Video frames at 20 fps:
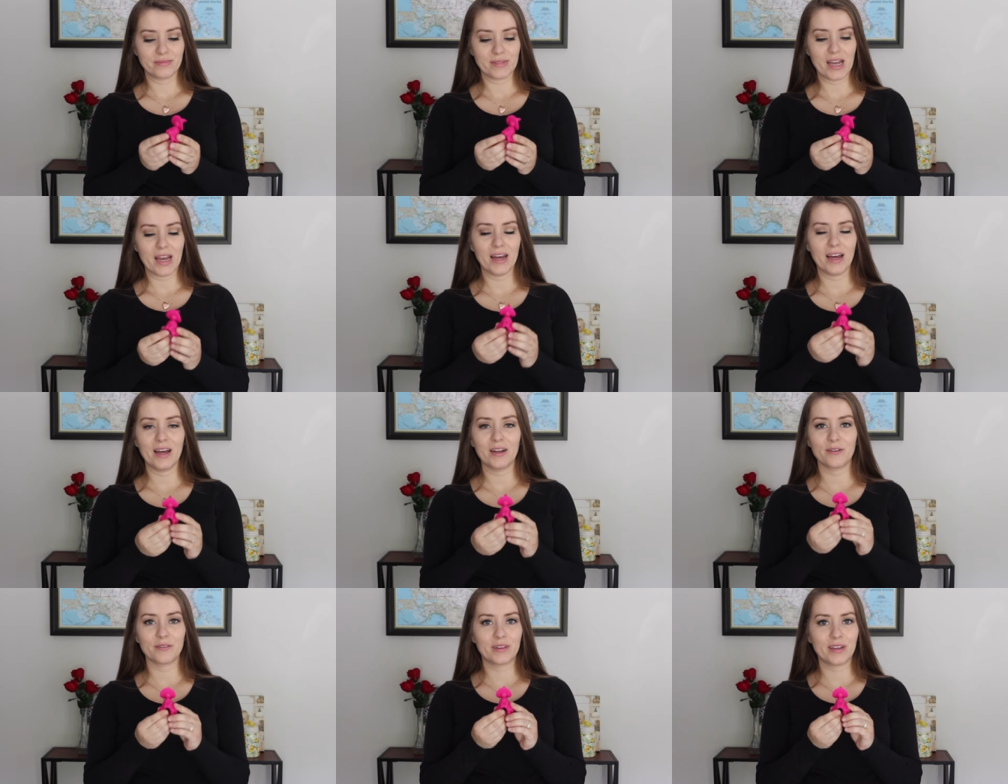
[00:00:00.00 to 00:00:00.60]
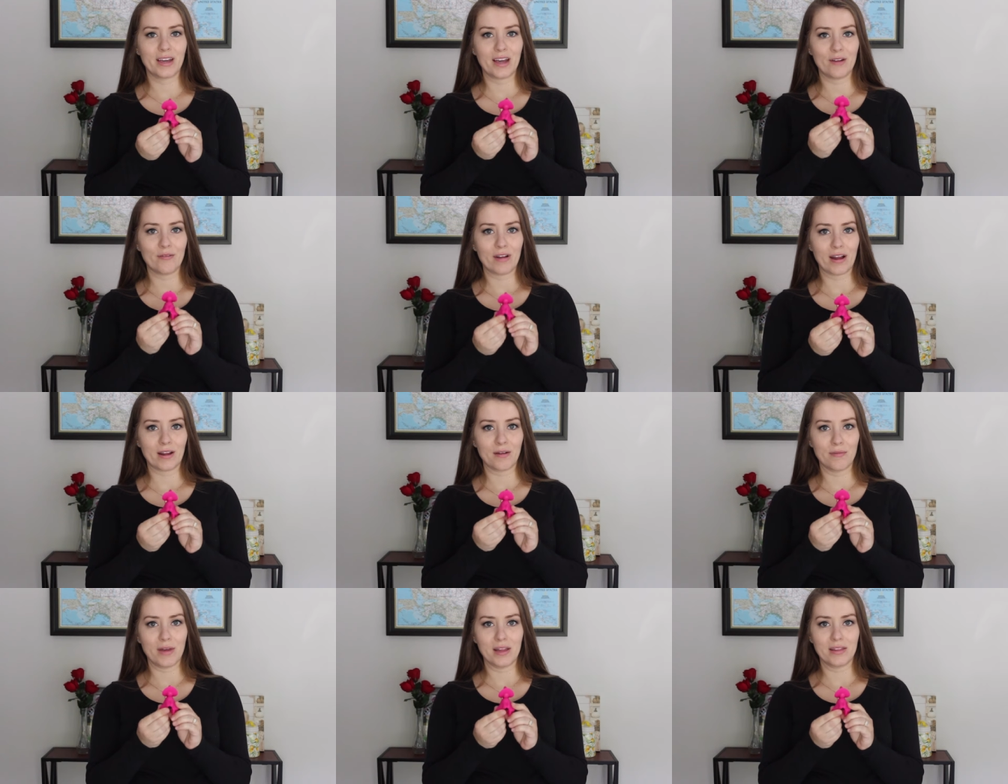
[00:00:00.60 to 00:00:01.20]
I, I don't think I
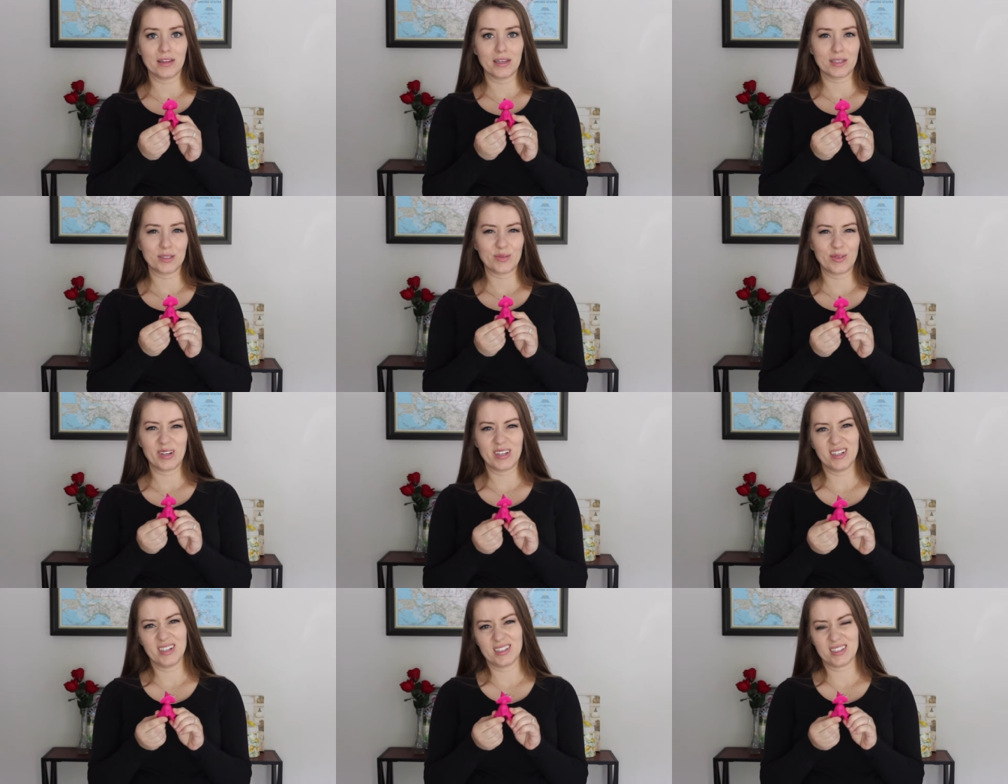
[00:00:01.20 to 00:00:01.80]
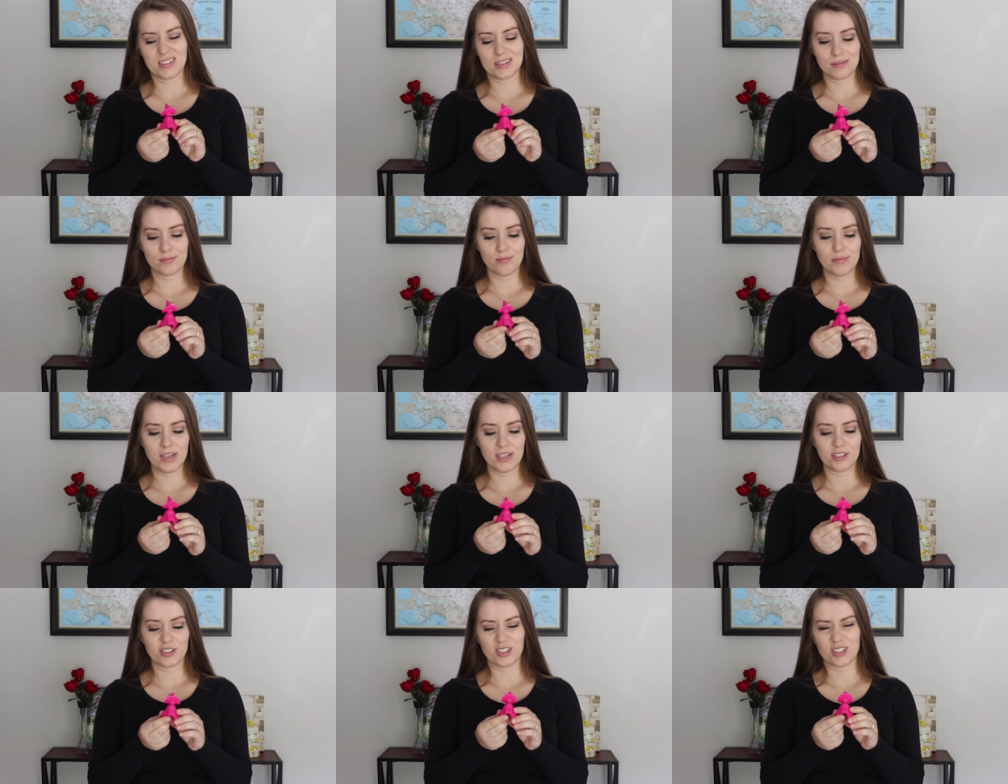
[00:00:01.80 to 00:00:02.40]
recommend this one. It's
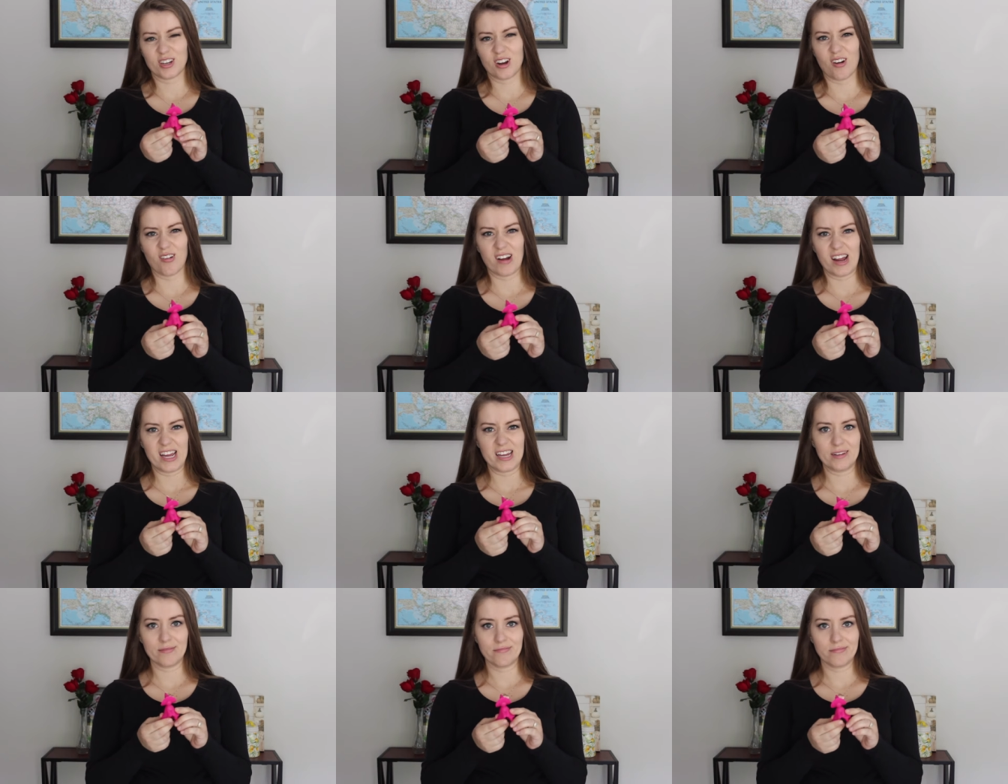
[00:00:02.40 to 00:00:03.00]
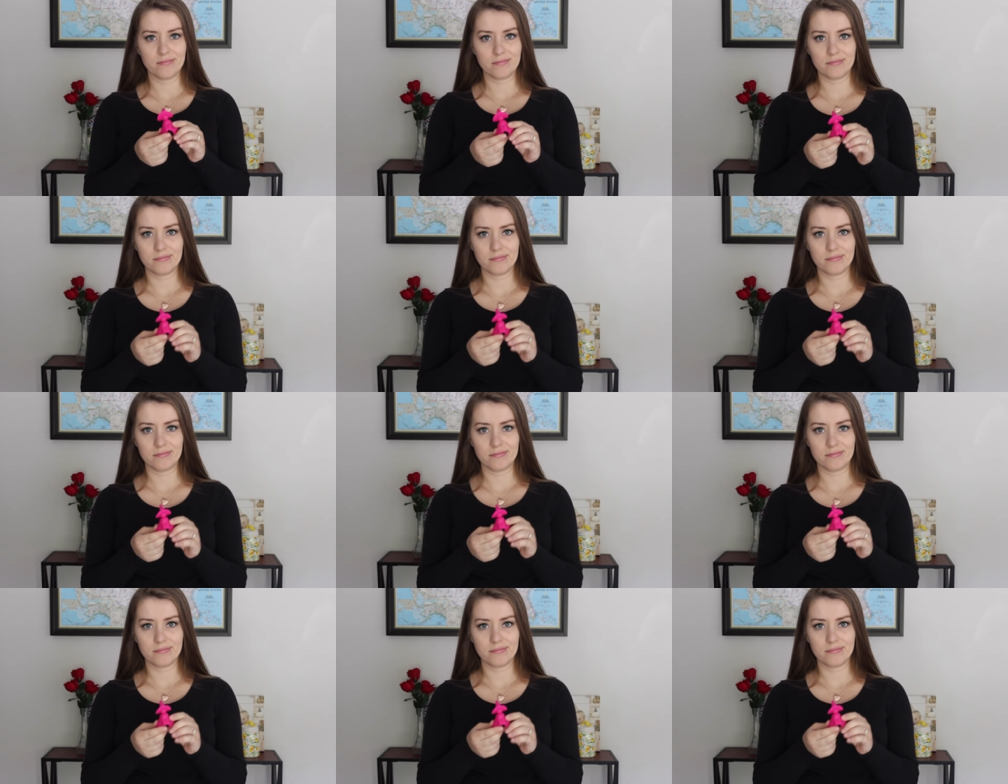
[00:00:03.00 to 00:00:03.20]
it's just all right.